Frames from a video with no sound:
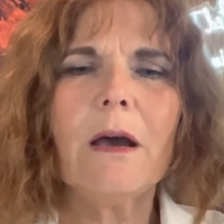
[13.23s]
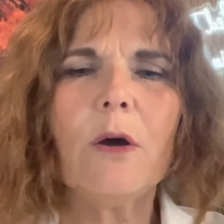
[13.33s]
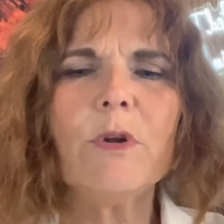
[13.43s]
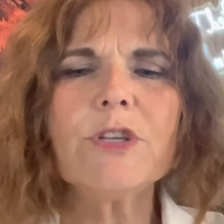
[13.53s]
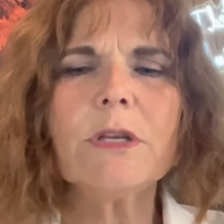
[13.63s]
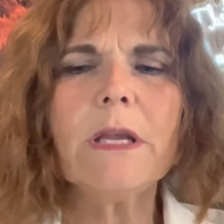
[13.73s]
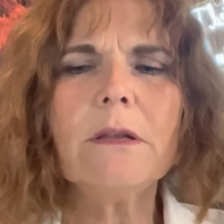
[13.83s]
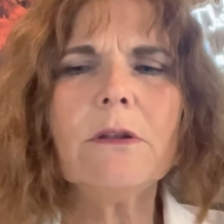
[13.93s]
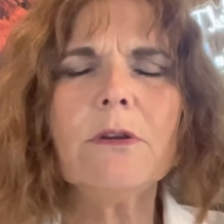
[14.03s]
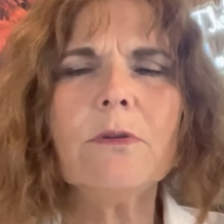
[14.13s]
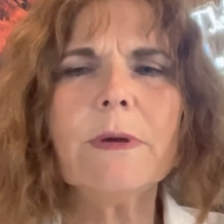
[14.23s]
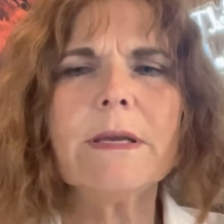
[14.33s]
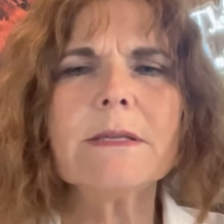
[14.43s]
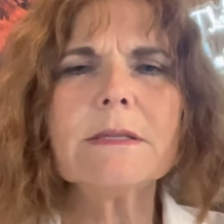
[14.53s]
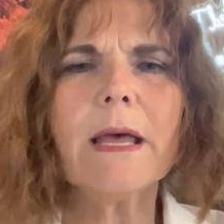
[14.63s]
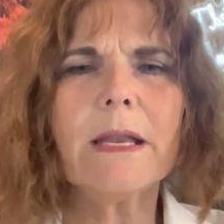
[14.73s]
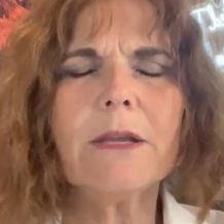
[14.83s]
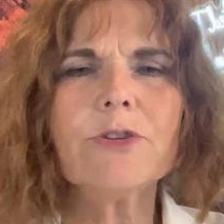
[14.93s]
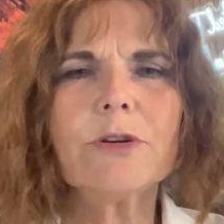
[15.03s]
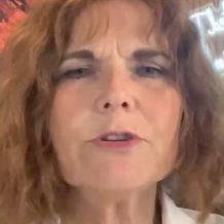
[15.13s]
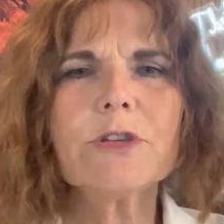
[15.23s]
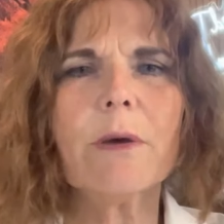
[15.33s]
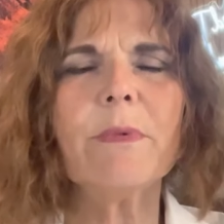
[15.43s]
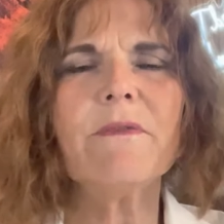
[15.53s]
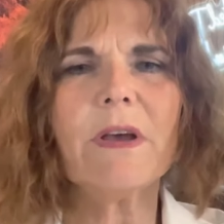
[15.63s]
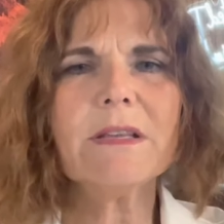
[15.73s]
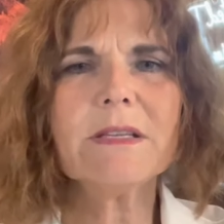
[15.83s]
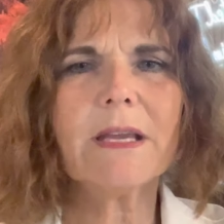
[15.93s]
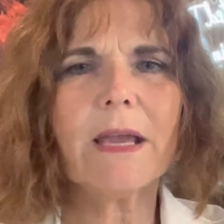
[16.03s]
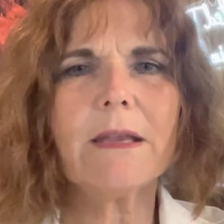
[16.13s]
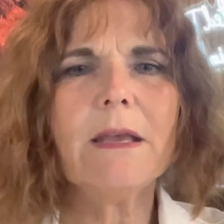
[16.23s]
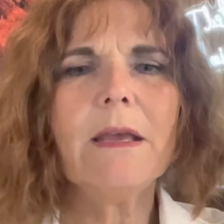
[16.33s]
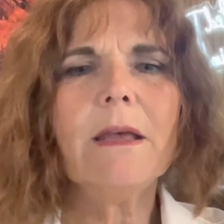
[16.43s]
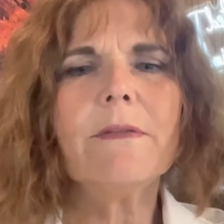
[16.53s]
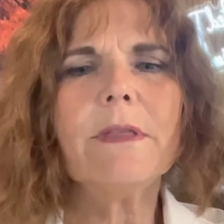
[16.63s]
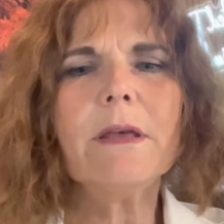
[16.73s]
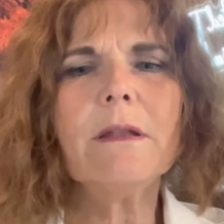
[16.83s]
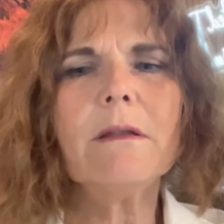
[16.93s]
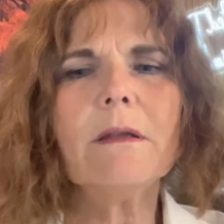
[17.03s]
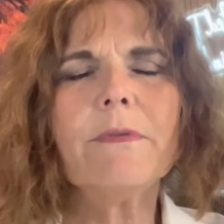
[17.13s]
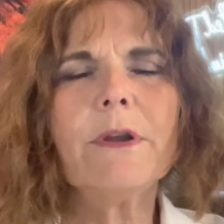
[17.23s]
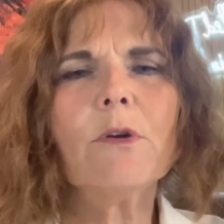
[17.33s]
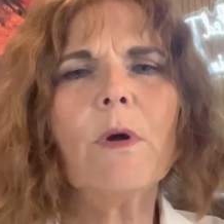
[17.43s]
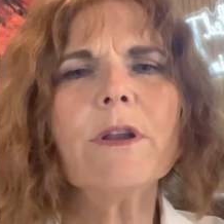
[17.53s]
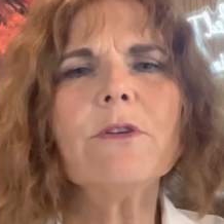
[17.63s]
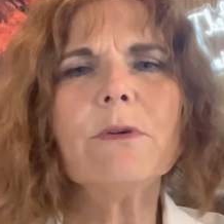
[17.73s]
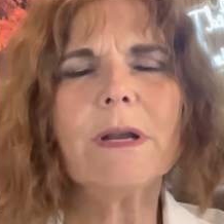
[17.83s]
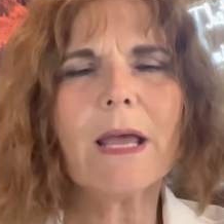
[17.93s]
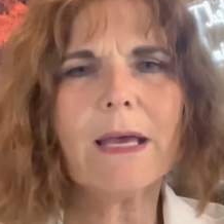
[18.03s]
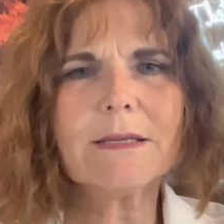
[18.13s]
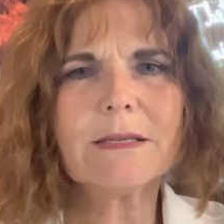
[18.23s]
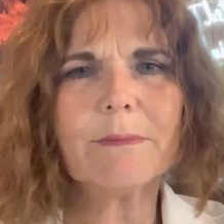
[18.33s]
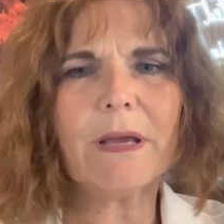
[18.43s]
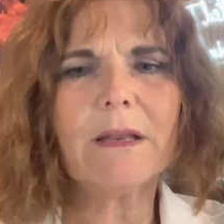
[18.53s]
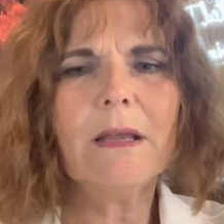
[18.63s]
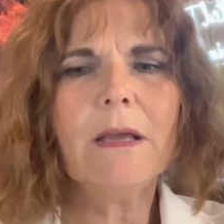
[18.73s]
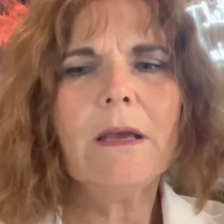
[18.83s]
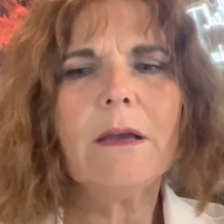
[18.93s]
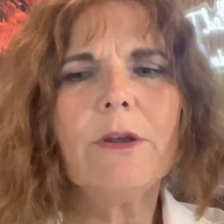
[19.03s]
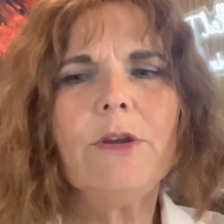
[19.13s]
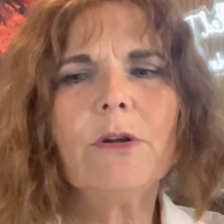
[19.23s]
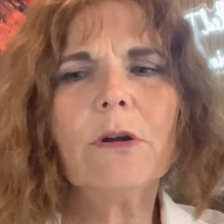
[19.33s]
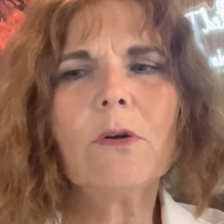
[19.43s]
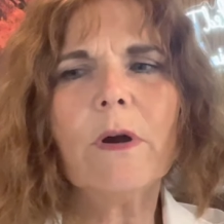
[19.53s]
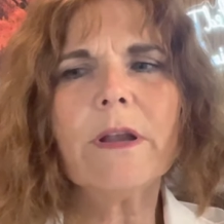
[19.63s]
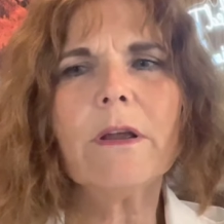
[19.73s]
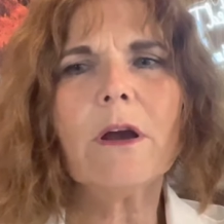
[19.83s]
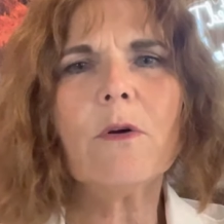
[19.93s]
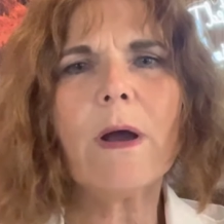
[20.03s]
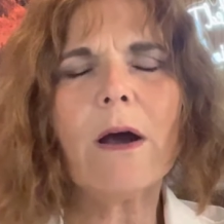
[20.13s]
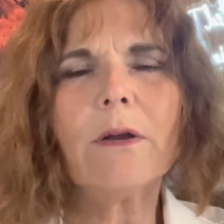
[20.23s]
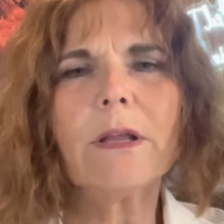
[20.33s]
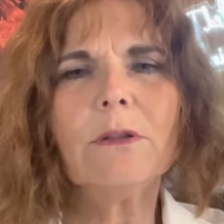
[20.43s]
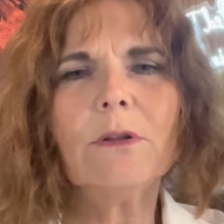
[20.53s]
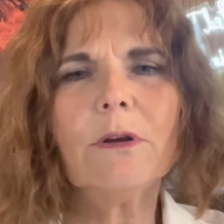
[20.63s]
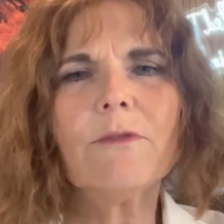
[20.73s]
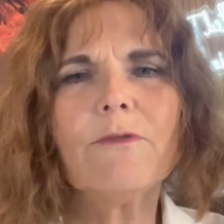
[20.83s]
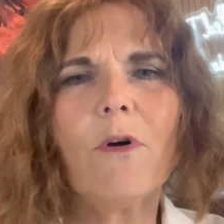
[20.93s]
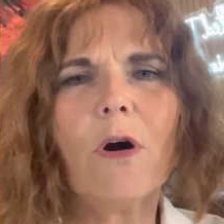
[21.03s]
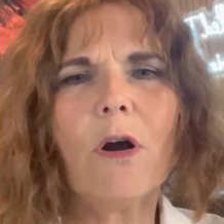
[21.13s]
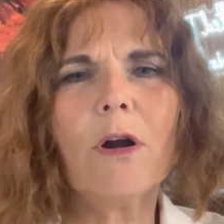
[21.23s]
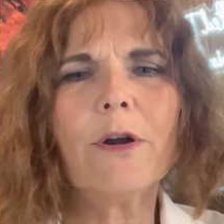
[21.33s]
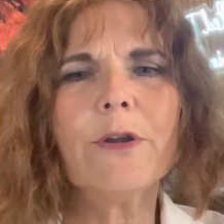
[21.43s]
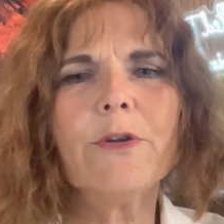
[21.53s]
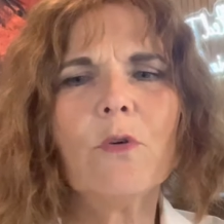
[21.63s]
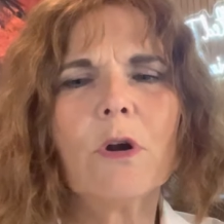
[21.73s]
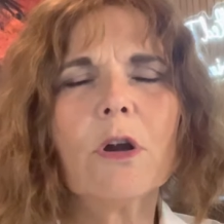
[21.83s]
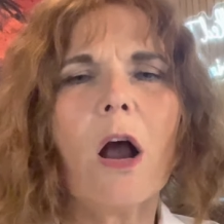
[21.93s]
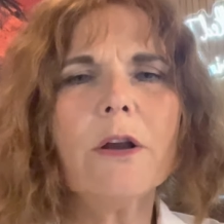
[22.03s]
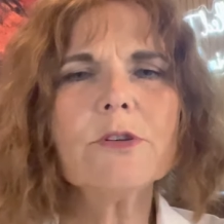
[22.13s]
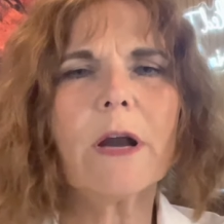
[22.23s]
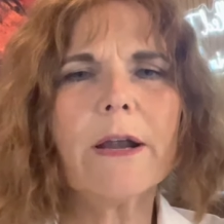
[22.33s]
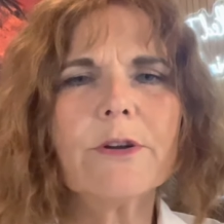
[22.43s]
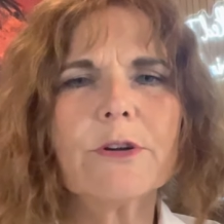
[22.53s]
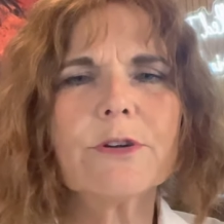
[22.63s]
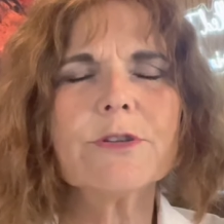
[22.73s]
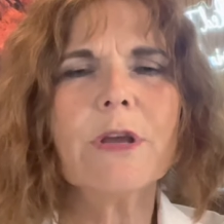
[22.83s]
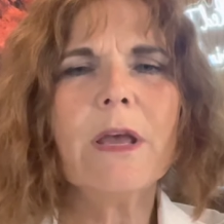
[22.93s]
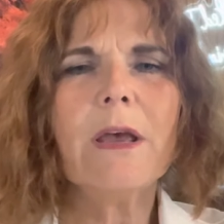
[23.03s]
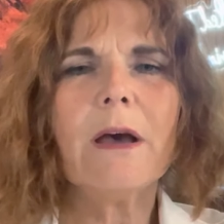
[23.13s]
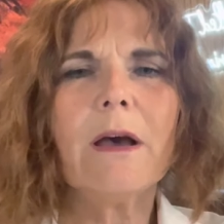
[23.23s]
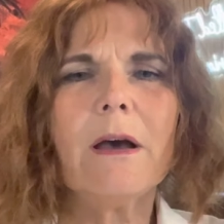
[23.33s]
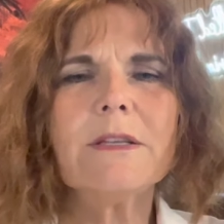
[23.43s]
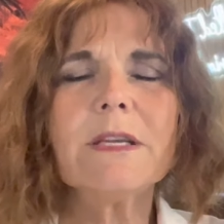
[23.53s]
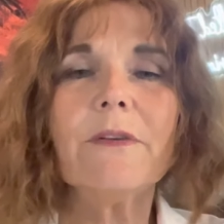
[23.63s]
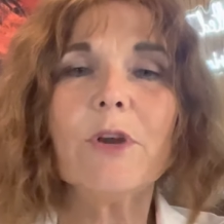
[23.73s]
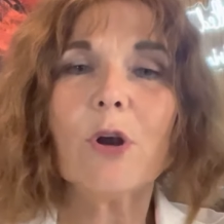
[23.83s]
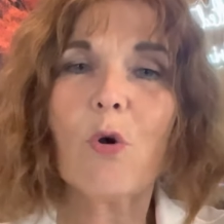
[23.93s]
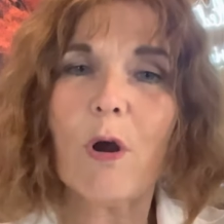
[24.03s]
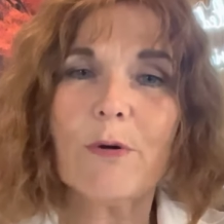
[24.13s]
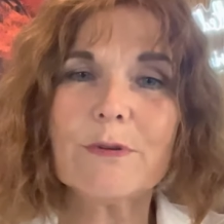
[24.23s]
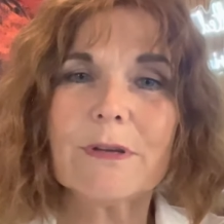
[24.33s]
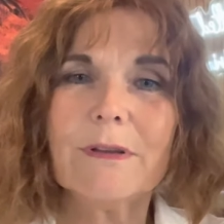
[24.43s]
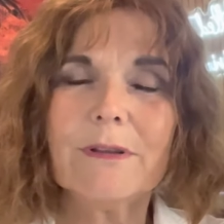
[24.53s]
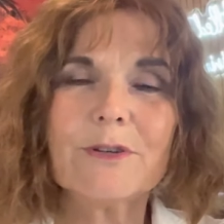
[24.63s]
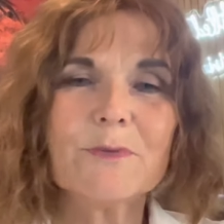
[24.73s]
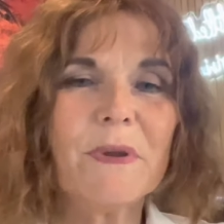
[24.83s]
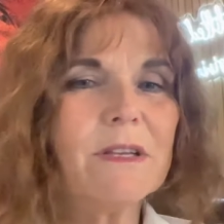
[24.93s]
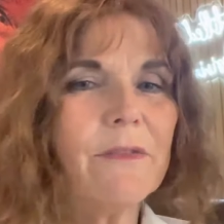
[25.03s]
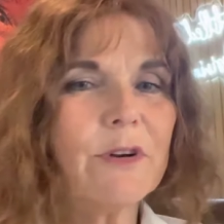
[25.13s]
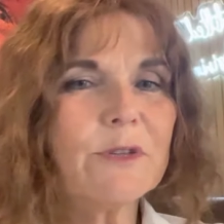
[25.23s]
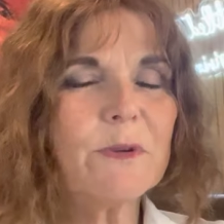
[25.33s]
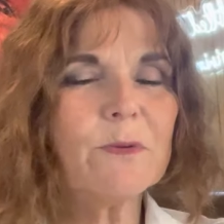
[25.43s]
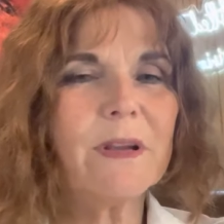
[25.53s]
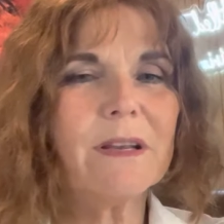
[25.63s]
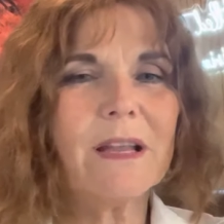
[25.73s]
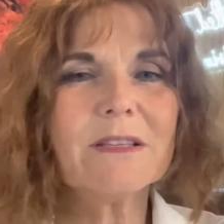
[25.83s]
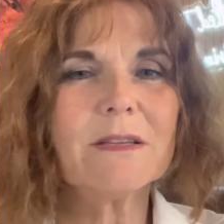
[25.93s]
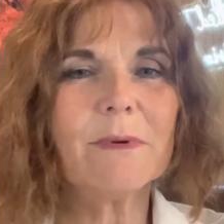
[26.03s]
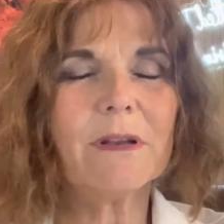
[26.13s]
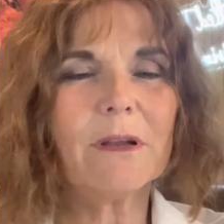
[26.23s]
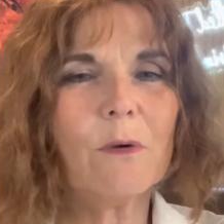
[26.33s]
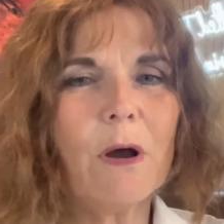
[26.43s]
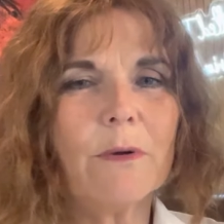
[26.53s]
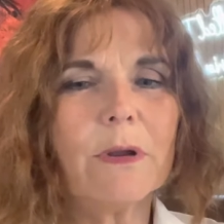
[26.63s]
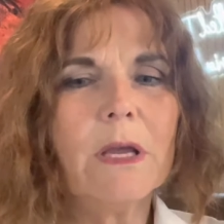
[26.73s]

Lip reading: What you need to do is let insurance come and investigate. Then they're going to do an estimate. You're going to go out and look for your contractors to give you a quote. There's a big difference between an estimate and a quote.